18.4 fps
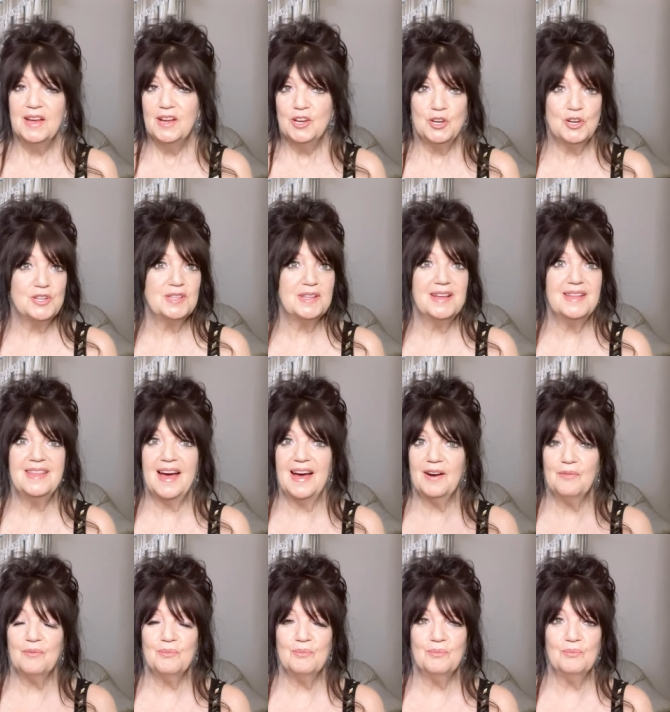Usually that,
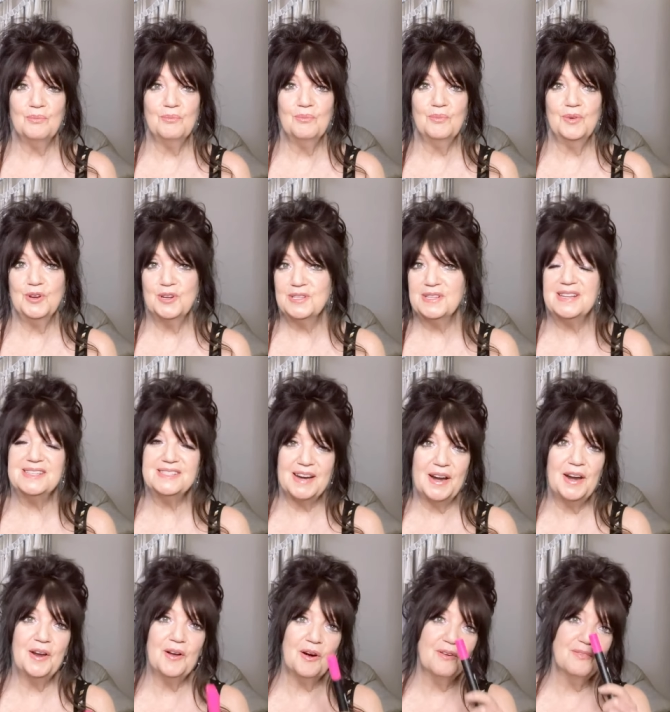usually
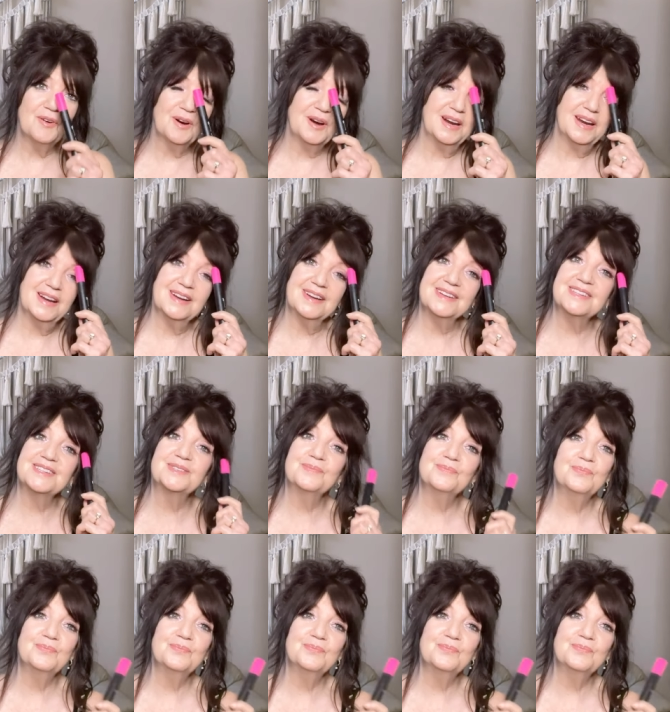starting over is,